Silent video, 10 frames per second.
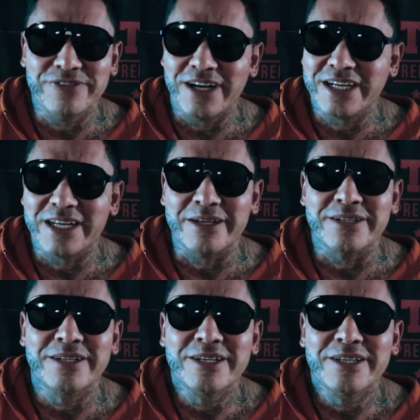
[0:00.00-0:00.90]

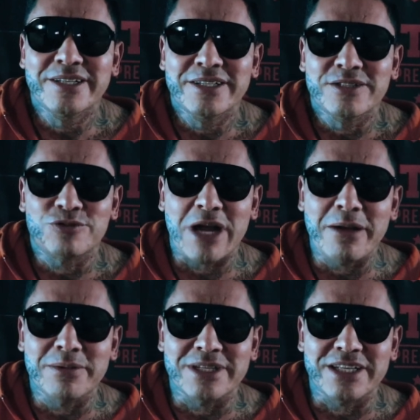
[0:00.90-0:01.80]
fucking
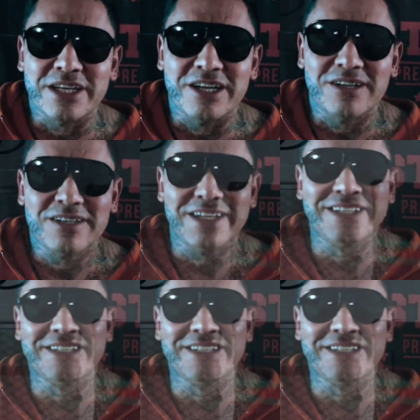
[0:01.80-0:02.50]
traveling gear.